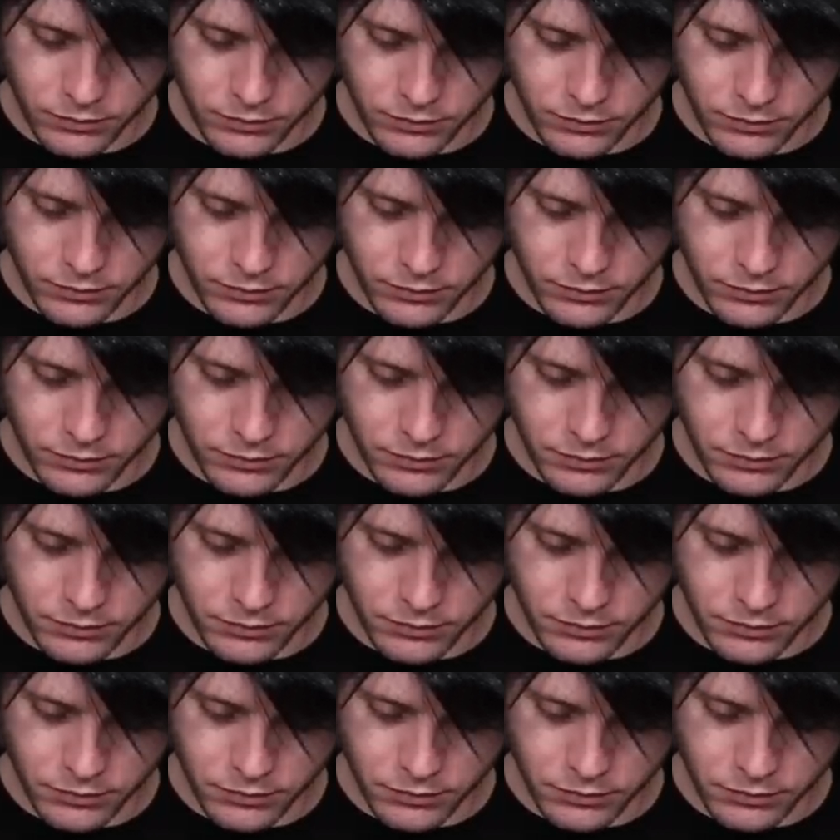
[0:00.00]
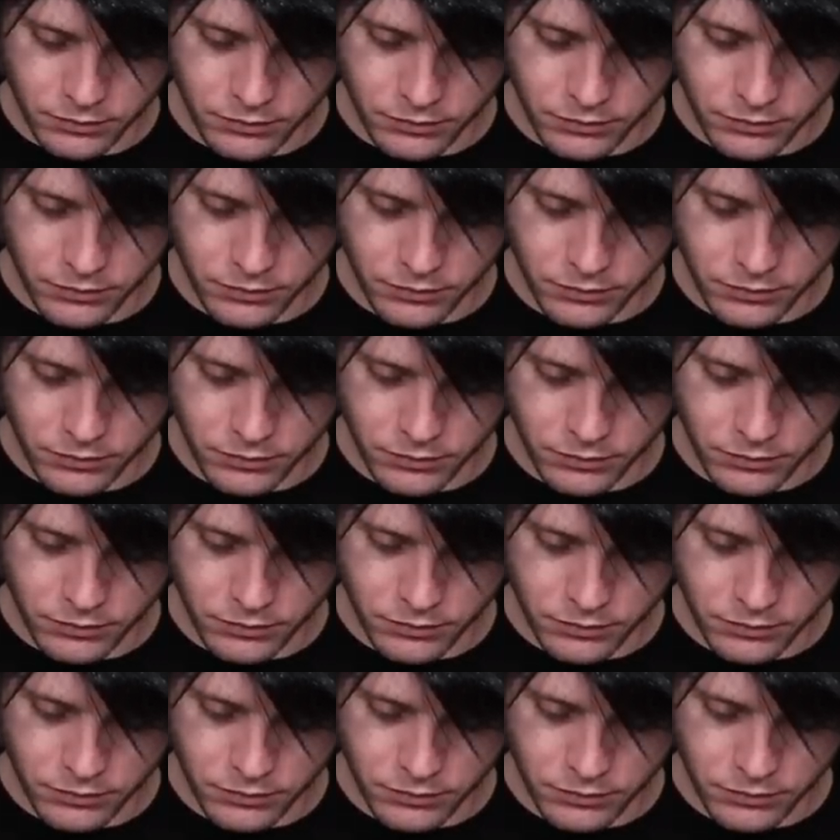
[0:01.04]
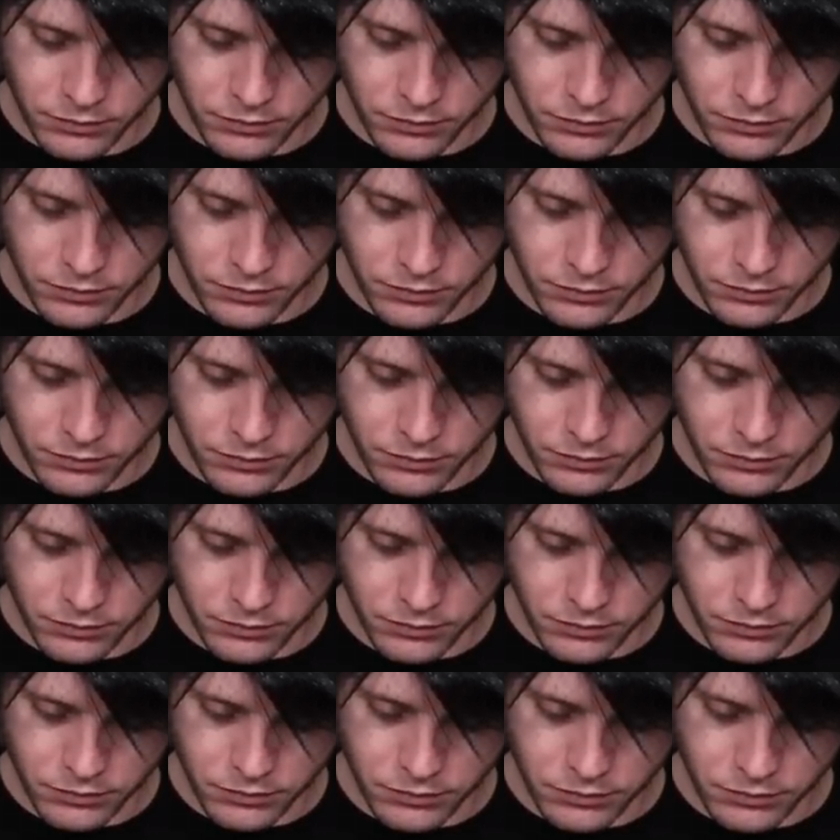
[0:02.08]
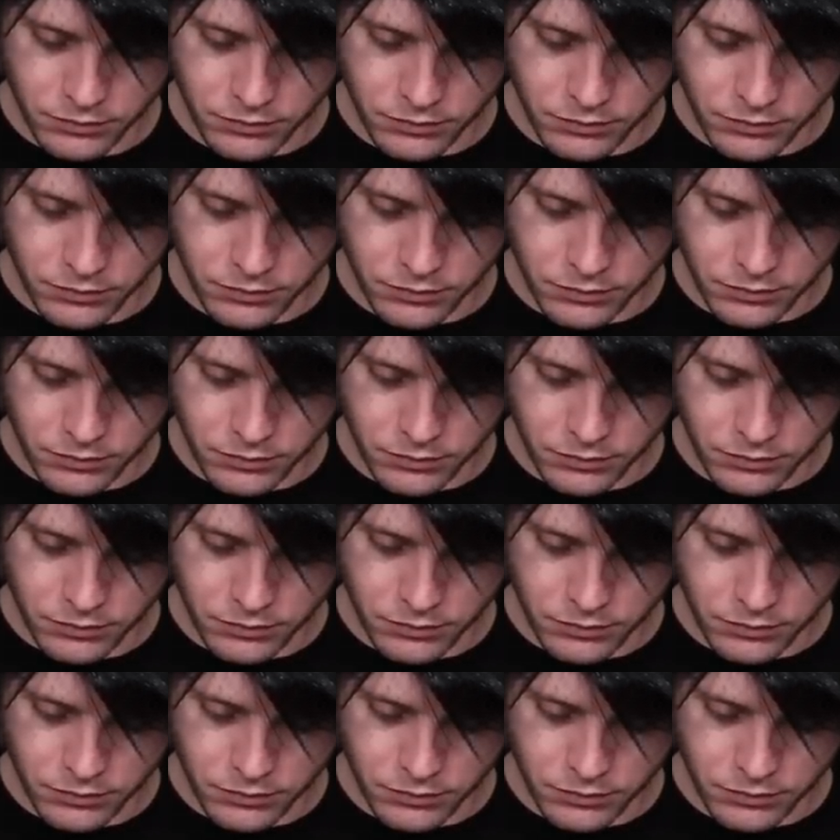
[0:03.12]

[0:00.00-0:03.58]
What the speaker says: (silent)